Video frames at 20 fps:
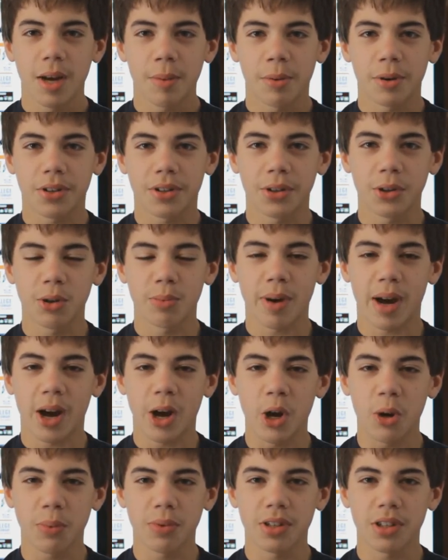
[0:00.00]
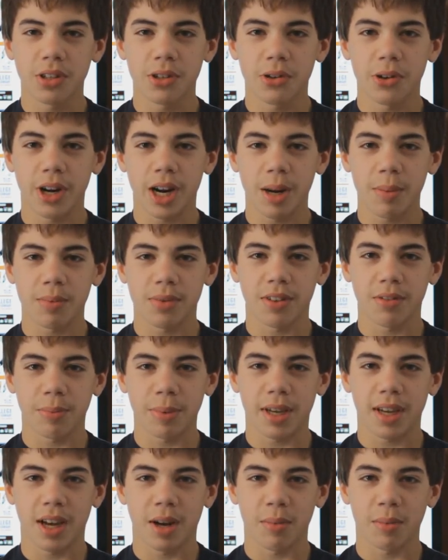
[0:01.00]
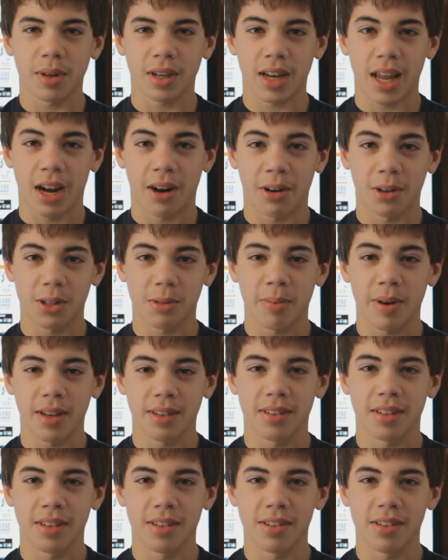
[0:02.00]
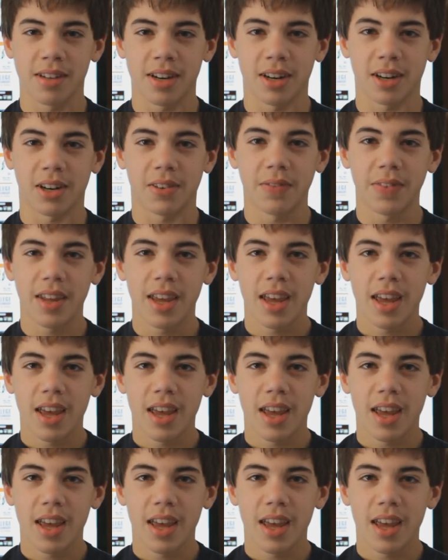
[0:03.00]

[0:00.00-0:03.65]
pursue my hopes and dreams of becoming an aerospace engineer.